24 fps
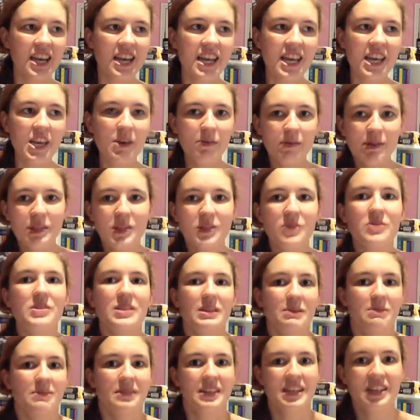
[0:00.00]
he would do
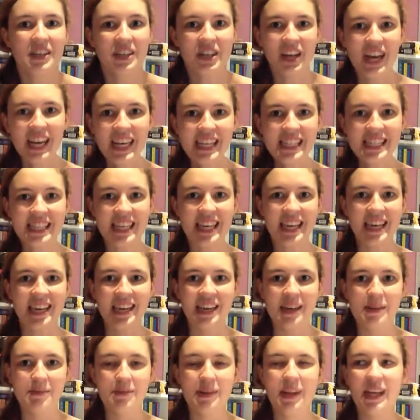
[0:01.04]
something crazy
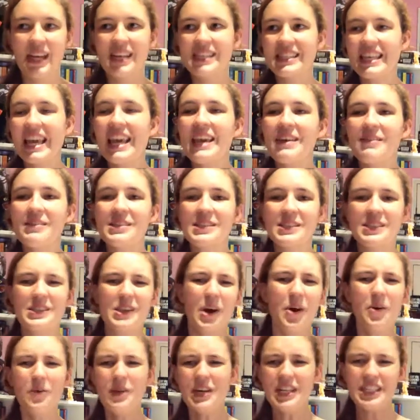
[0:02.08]
because he was
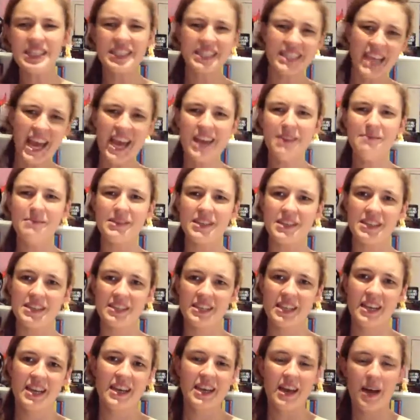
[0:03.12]
so adamant
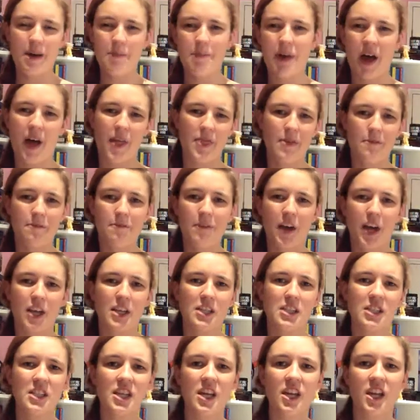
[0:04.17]
about the
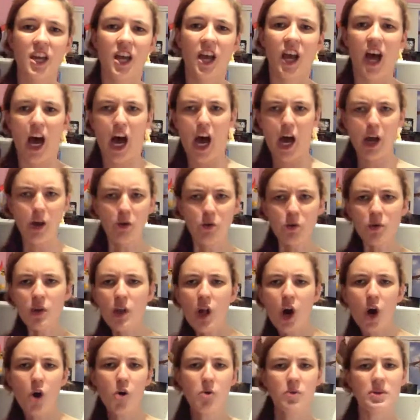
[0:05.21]
fact that I will
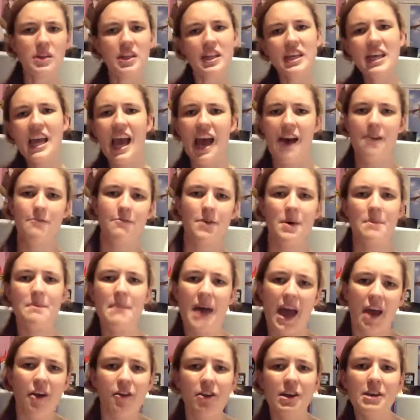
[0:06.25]
only ever
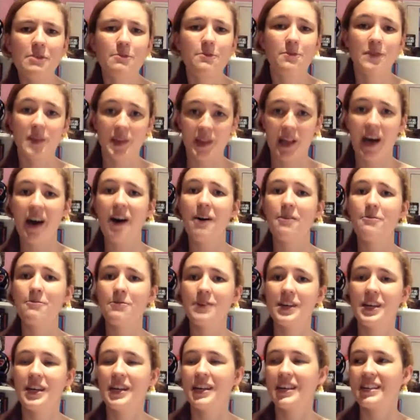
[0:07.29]
marry for
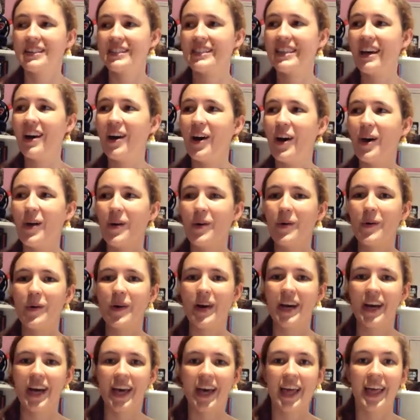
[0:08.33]
love. So
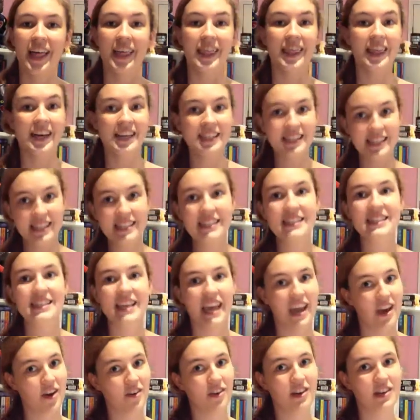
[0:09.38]
that's a
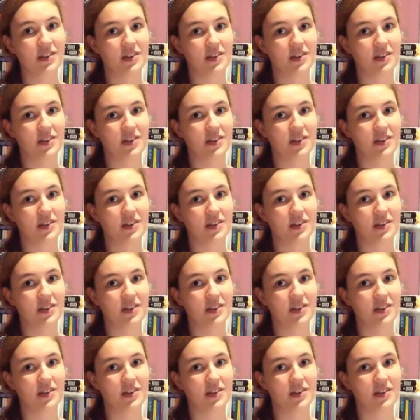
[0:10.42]
scary